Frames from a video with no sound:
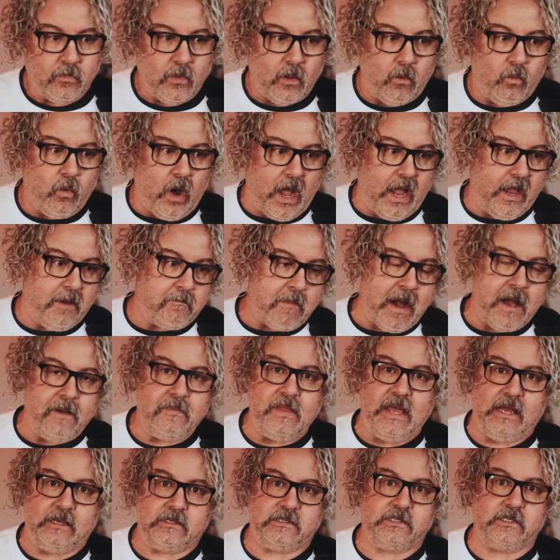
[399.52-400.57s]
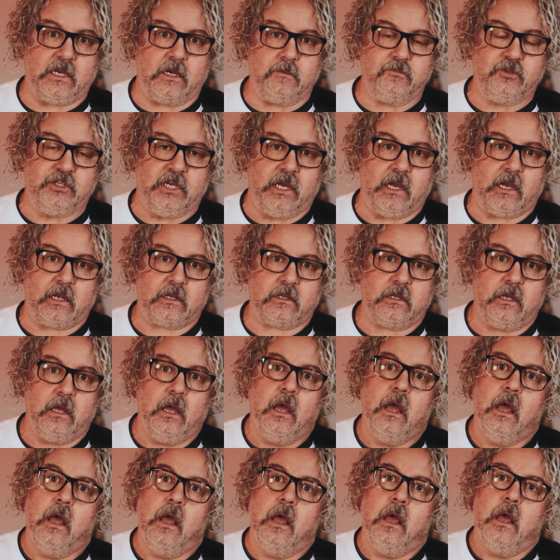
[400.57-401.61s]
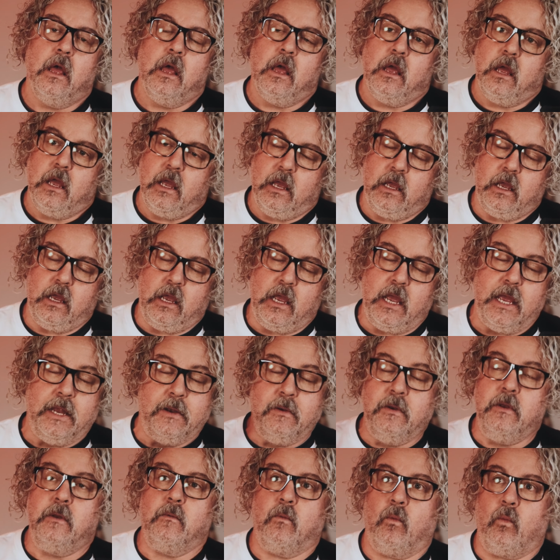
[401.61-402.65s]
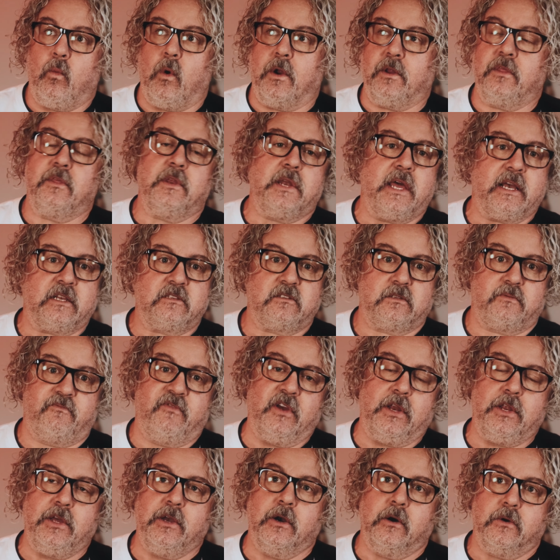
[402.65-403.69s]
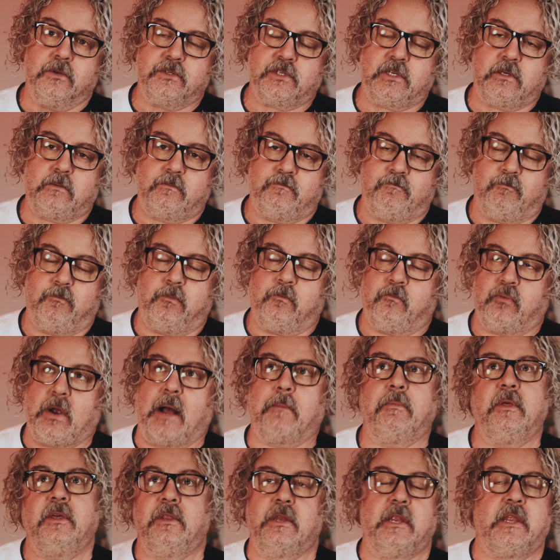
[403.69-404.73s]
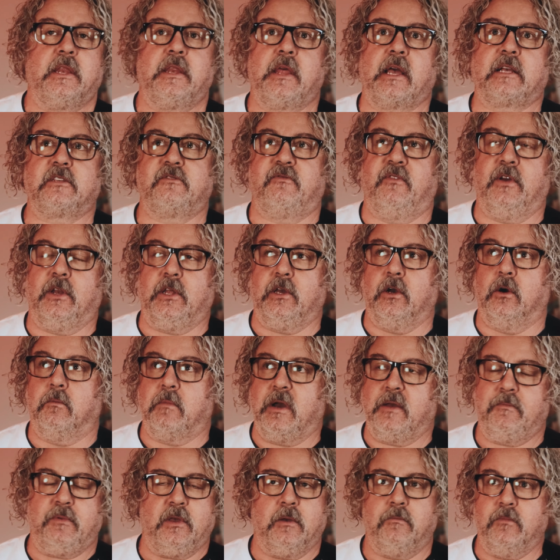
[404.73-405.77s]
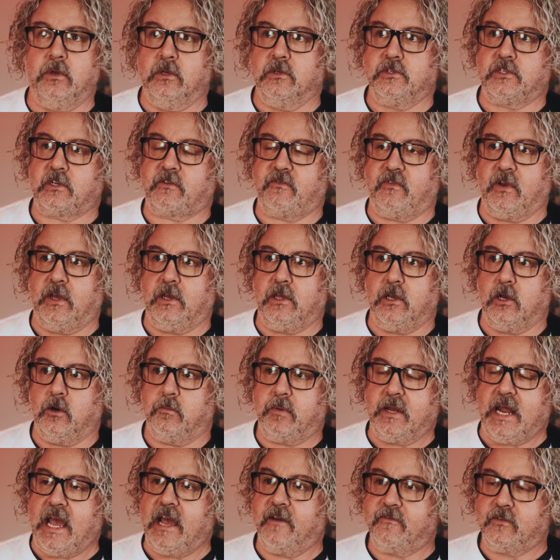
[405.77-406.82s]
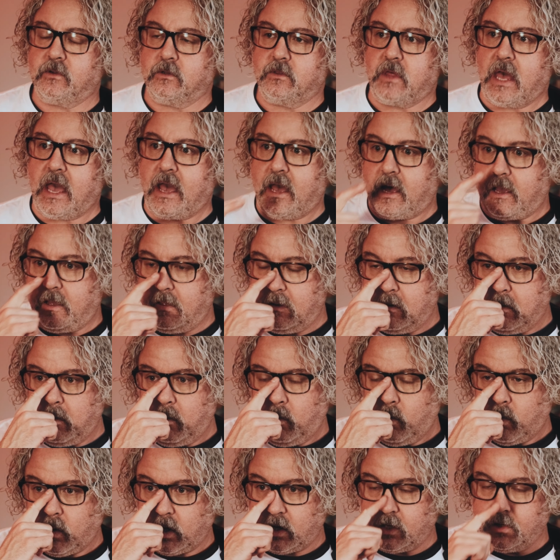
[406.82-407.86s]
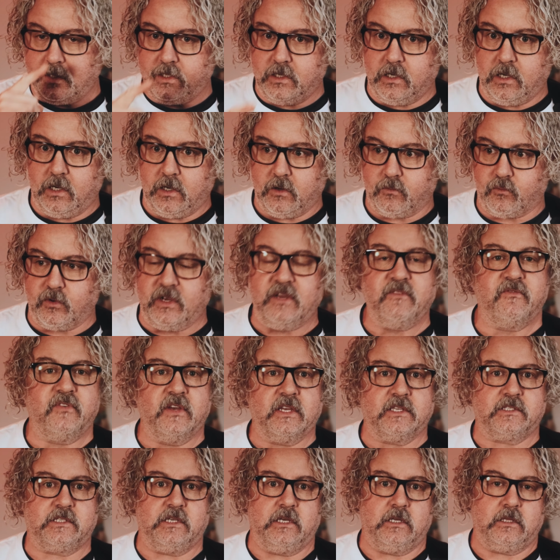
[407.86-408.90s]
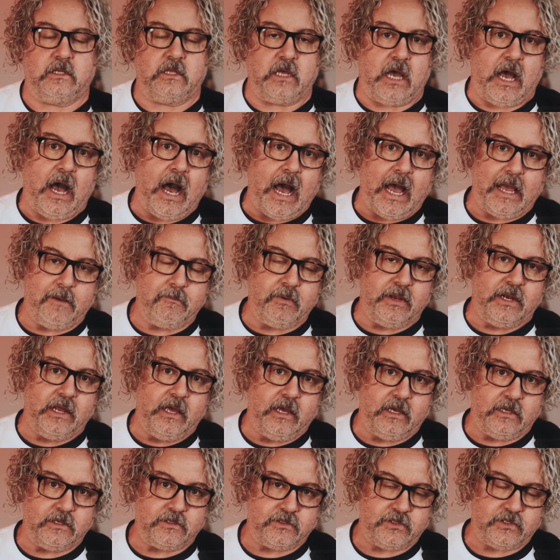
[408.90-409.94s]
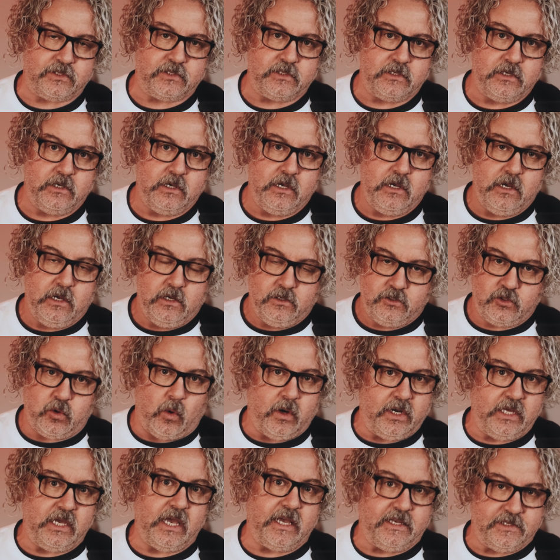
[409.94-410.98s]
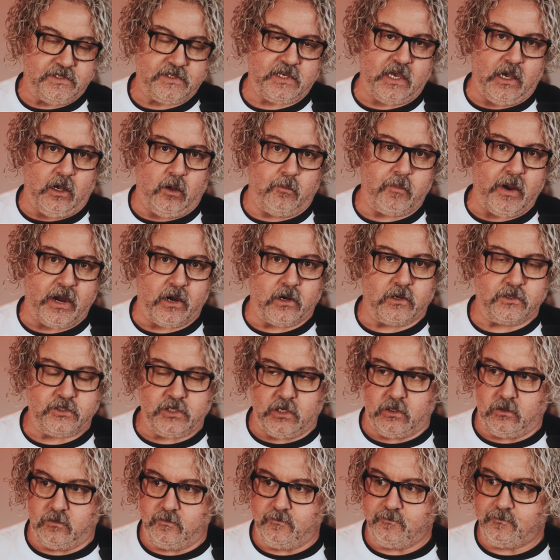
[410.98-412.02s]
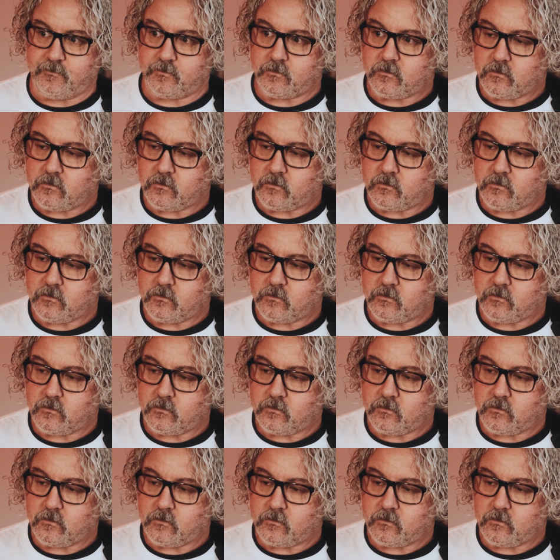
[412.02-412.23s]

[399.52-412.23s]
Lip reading: while I'm on that subject, in one of the next videos, probably in the next video might be a music video, but after that, we're going to revisit the Ibanez 28 scale baritone.